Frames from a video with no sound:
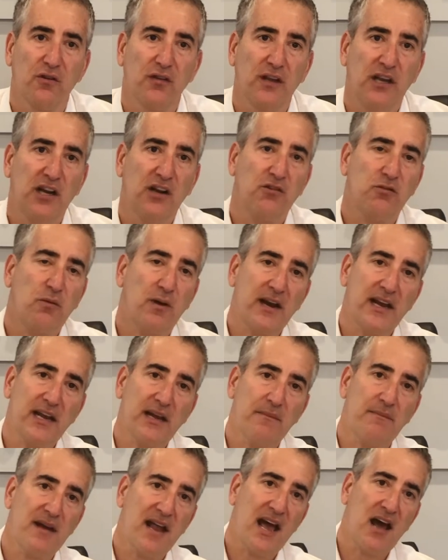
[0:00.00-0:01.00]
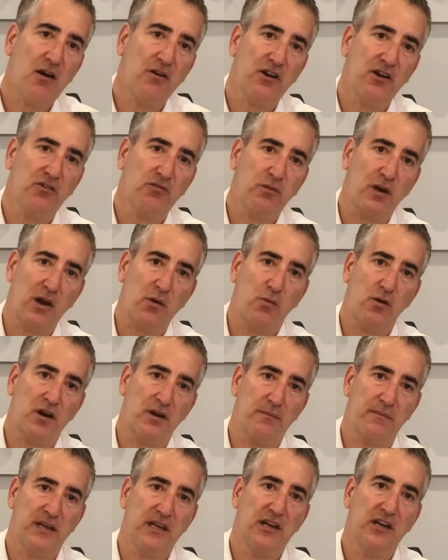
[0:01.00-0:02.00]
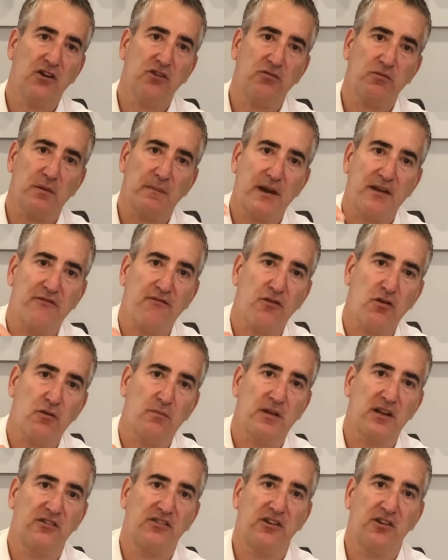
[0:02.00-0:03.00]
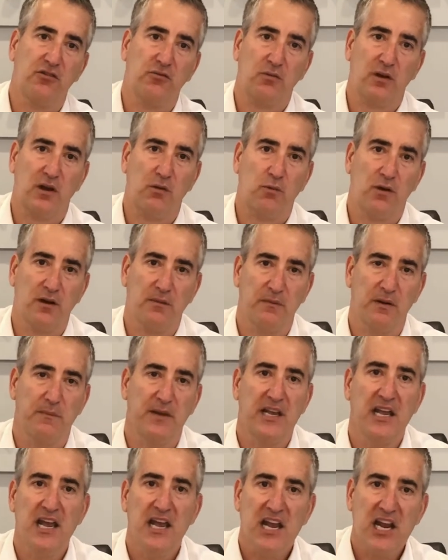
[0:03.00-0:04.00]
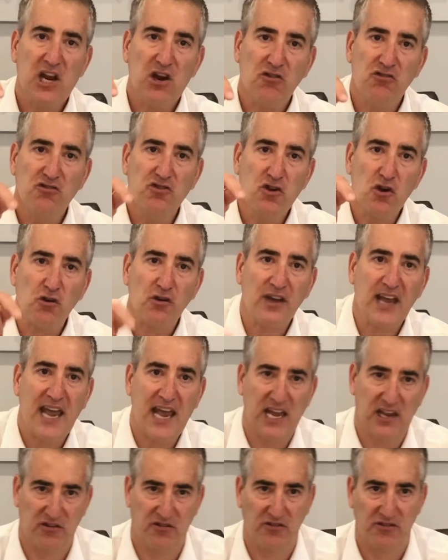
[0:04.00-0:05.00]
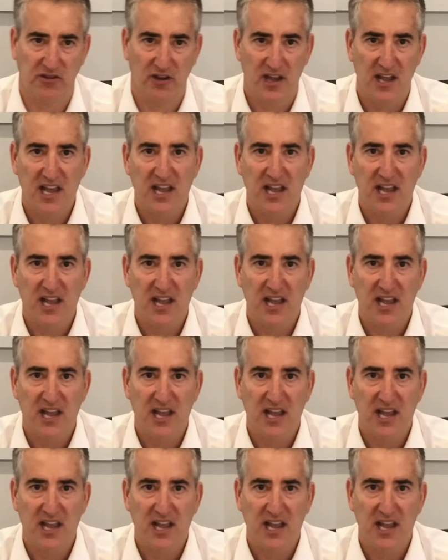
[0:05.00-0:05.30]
Here's where I am now. Here's where I want to be. Here's where my firm is. Here's where I want them to be. Here's your case.